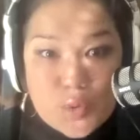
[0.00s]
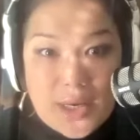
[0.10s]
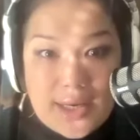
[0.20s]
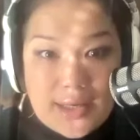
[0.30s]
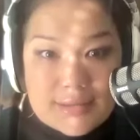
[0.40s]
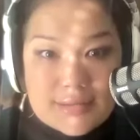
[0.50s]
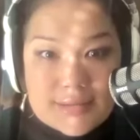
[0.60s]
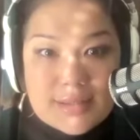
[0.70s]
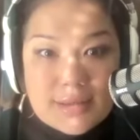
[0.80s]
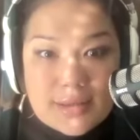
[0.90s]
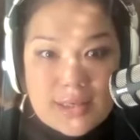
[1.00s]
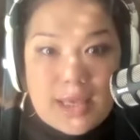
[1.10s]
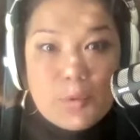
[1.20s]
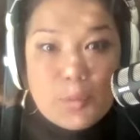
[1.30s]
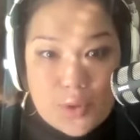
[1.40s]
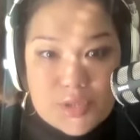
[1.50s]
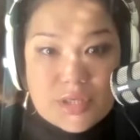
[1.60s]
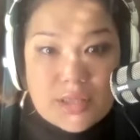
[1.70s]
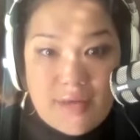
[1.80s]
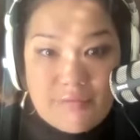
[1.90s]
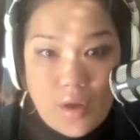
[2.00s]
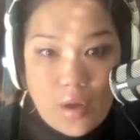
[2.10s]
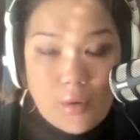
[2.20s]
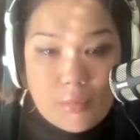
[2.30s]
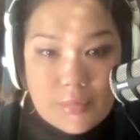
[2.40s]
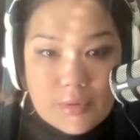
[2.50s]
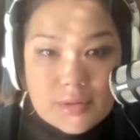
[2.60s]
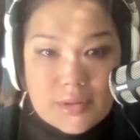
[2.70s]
trained to keep your personal life at home